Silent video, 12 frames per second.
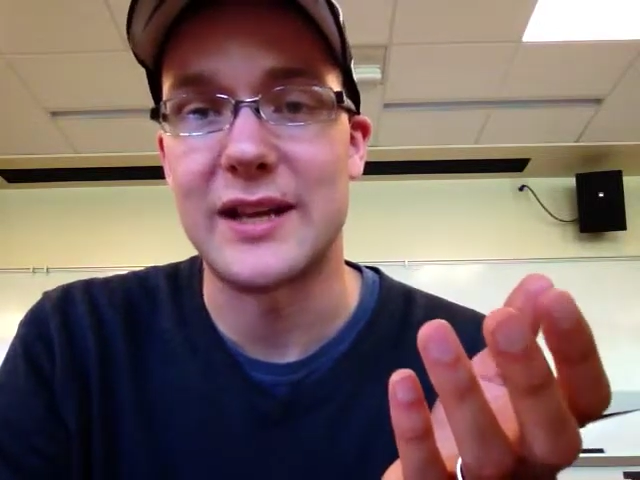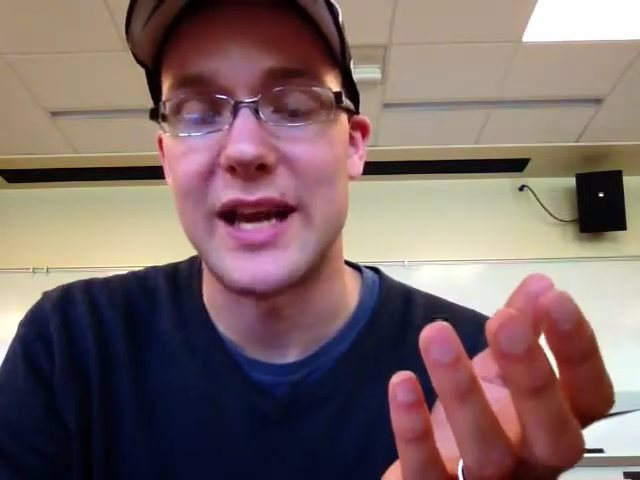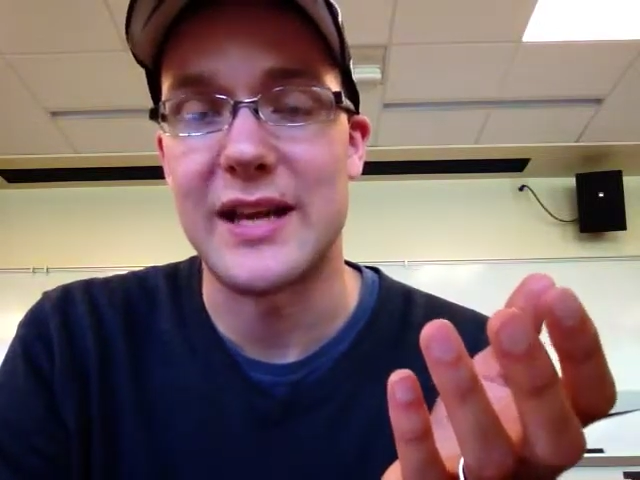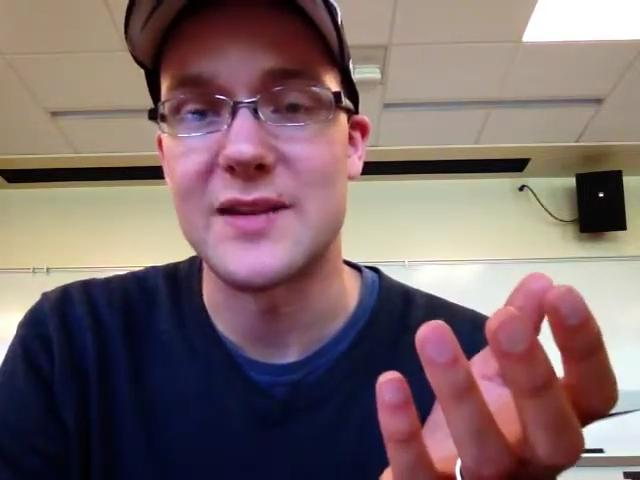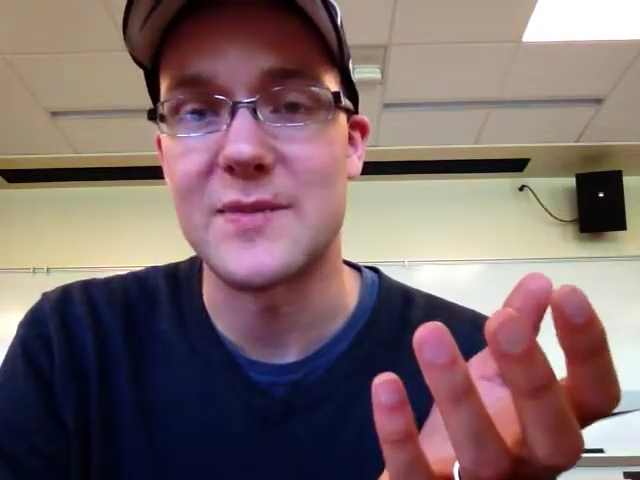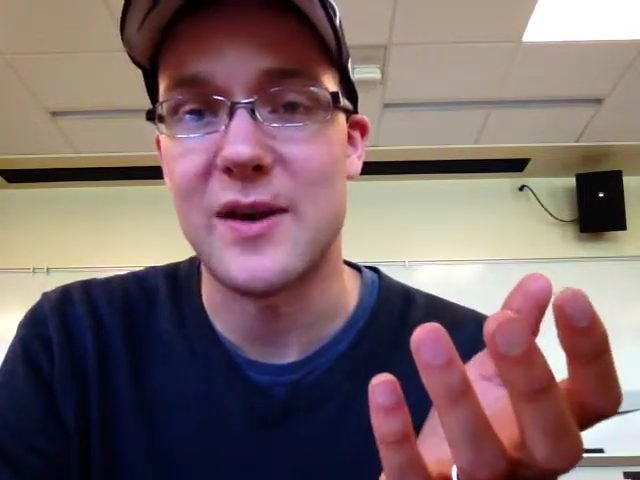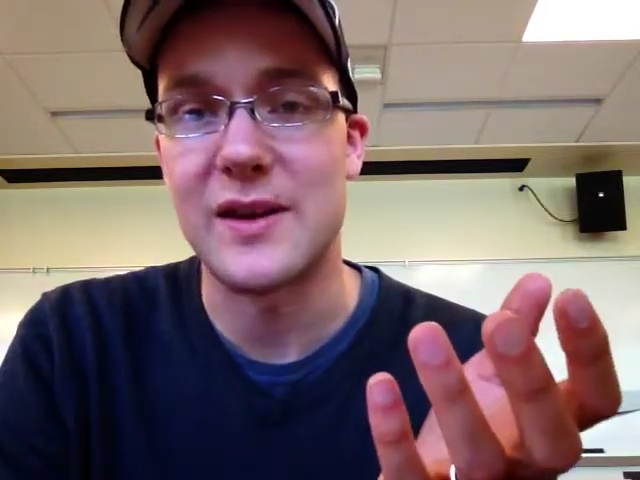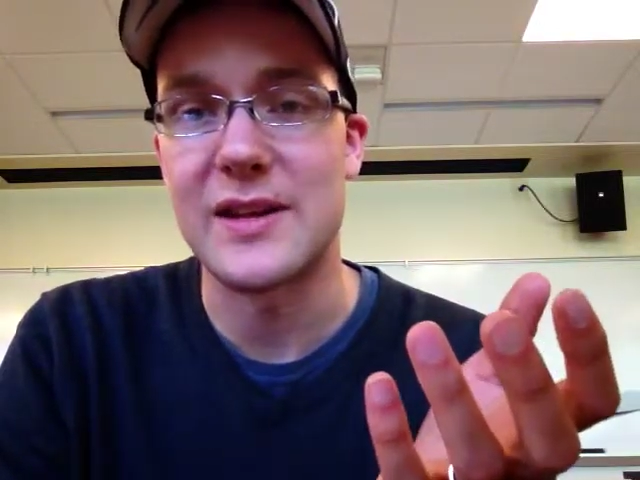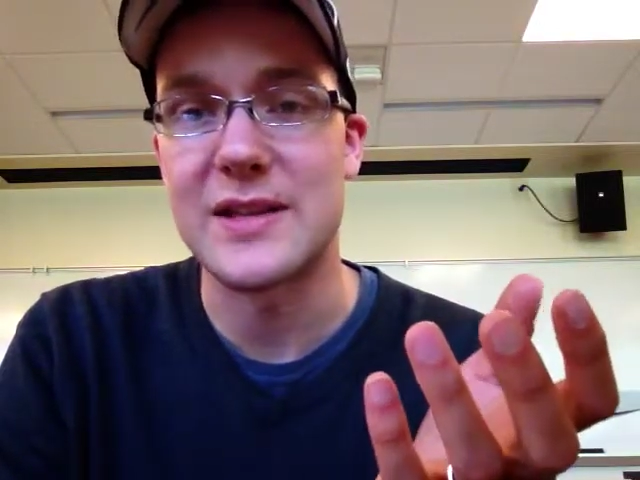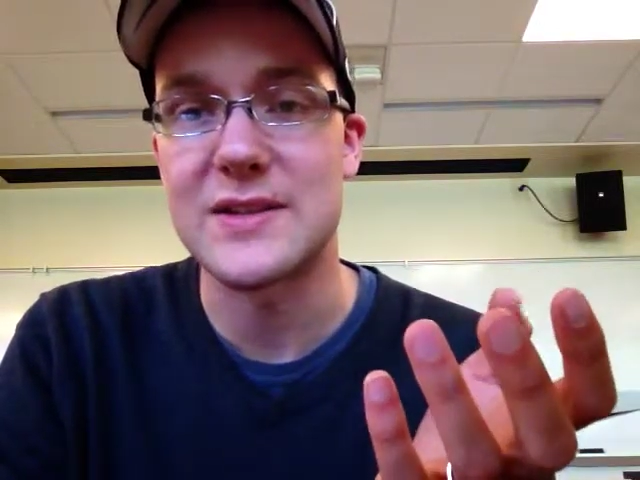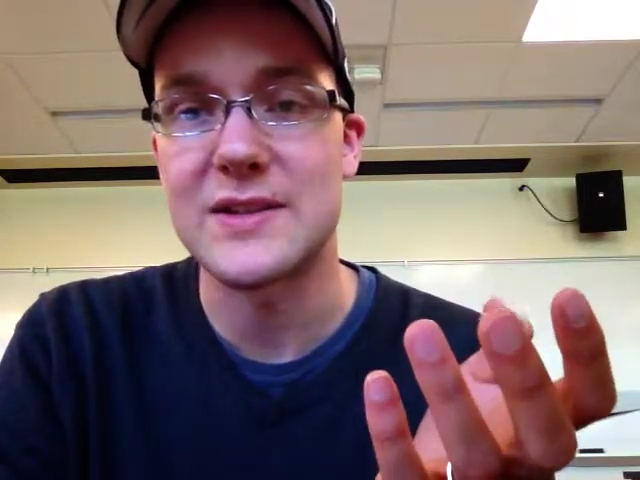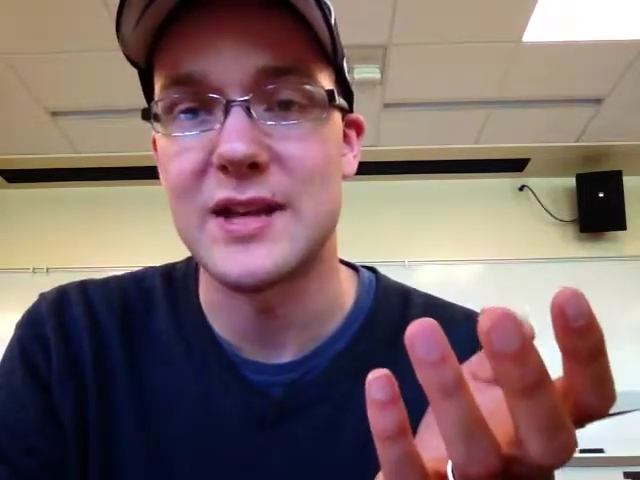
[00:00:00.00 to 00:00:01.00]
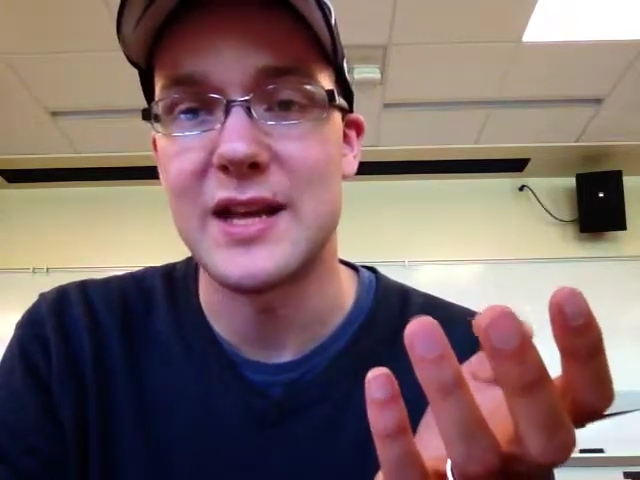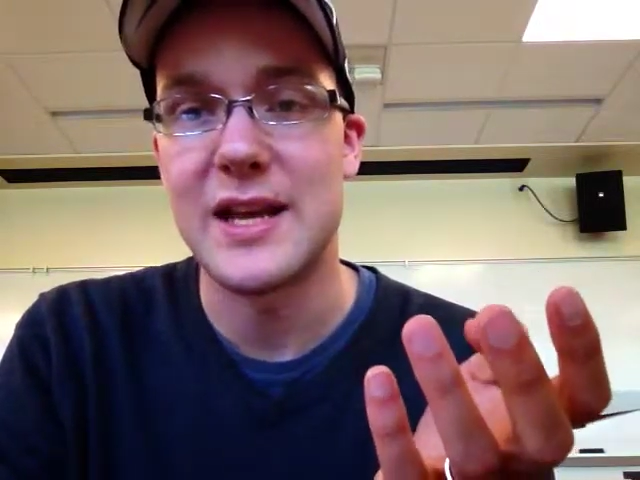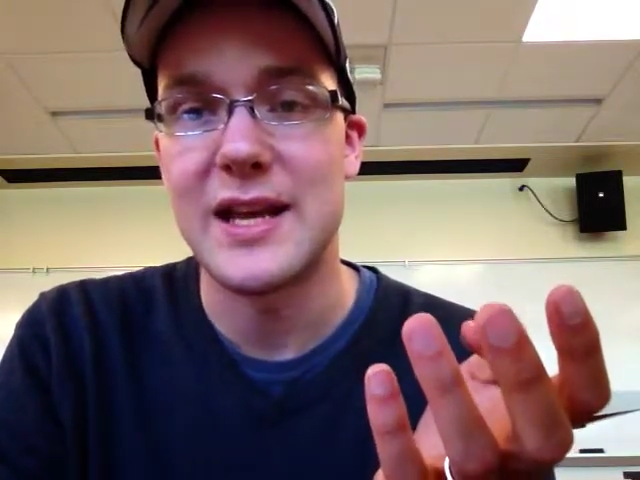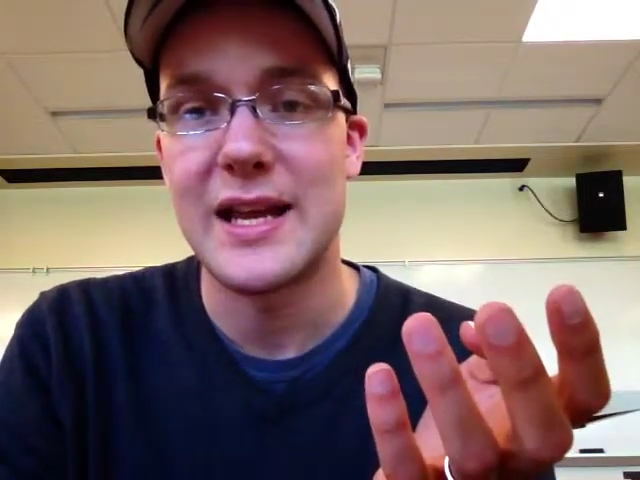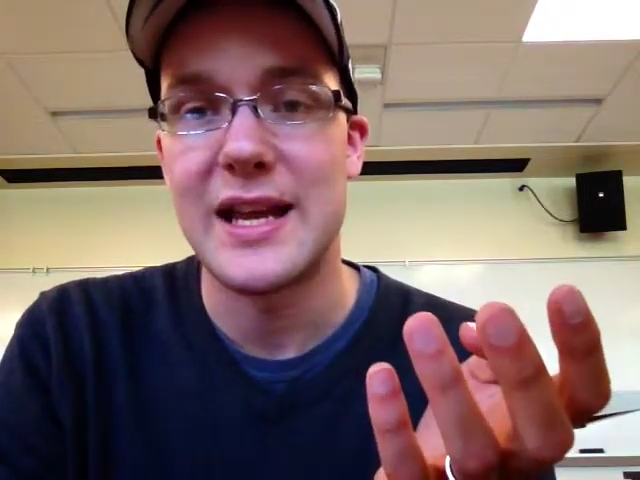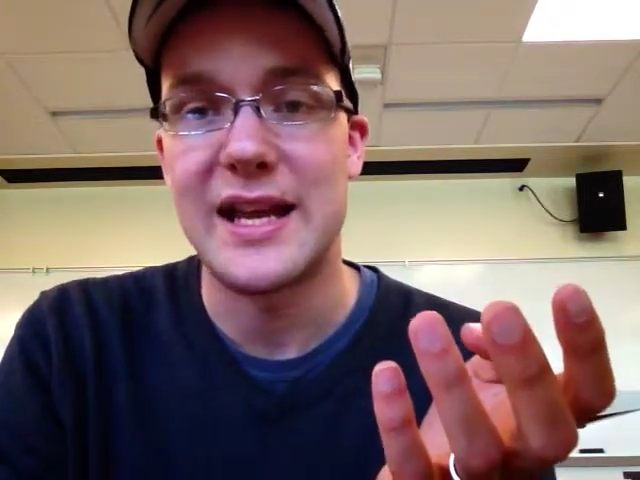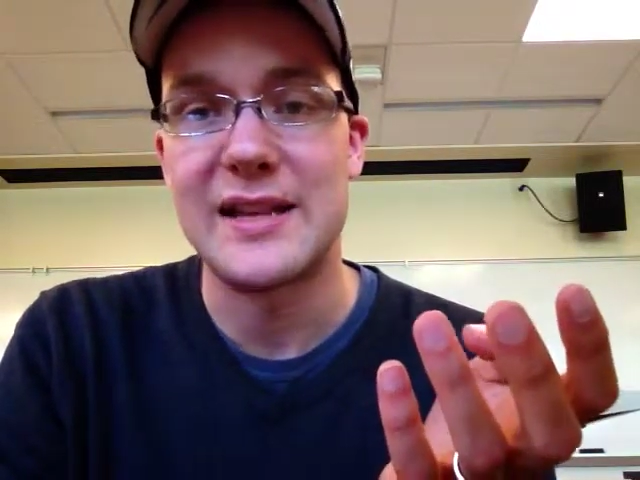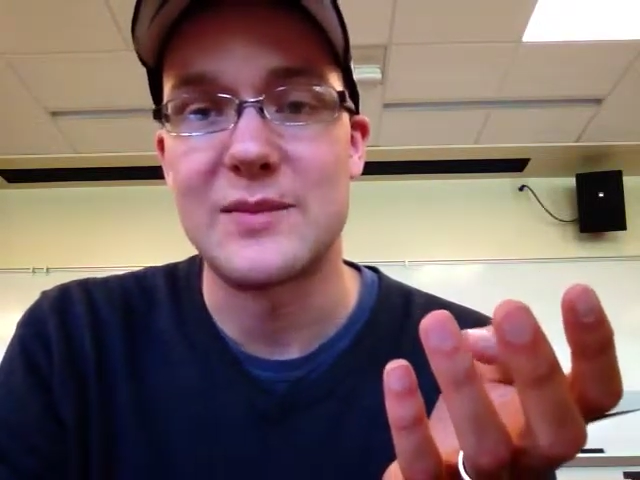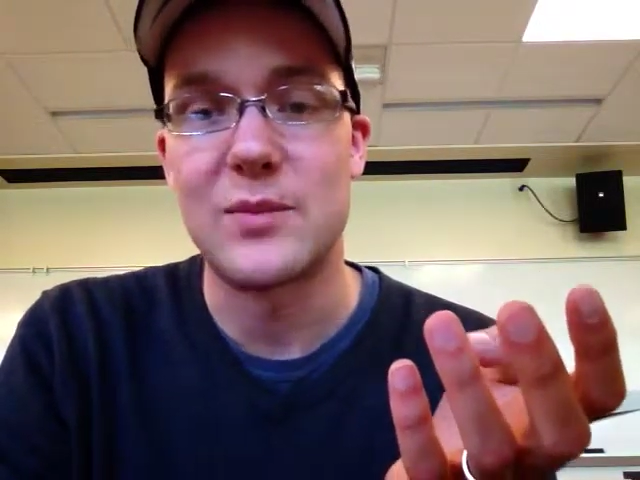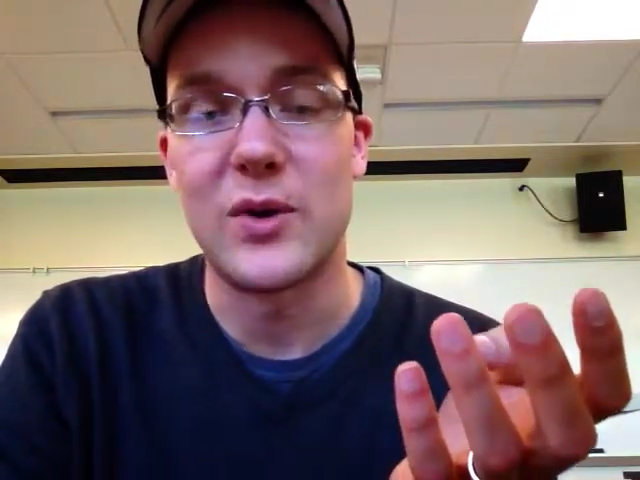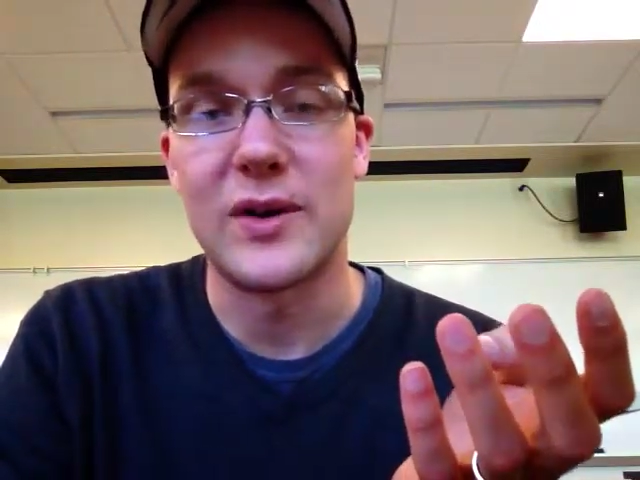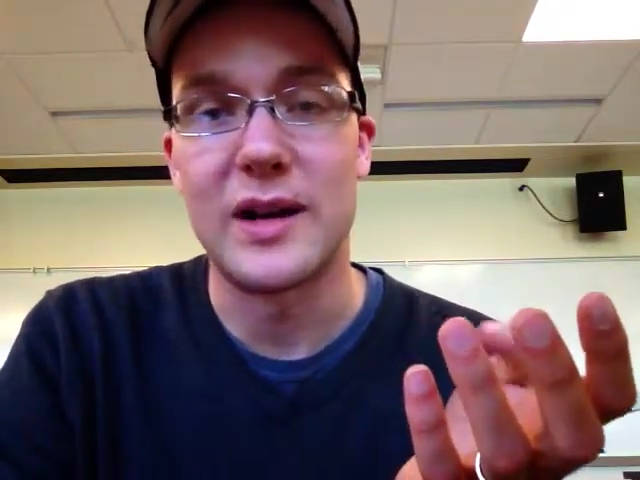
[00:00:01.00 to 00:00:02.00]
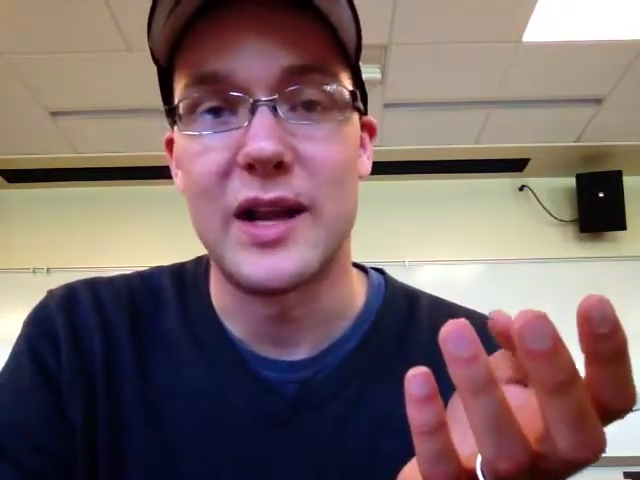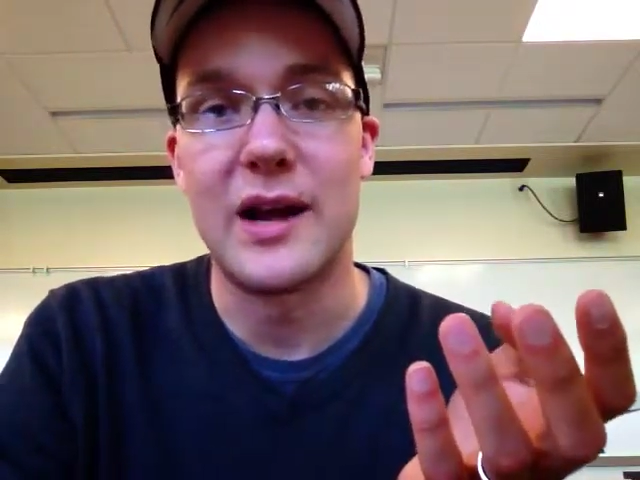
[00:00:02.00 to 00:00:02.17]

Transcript: again, is part of this, and it's important.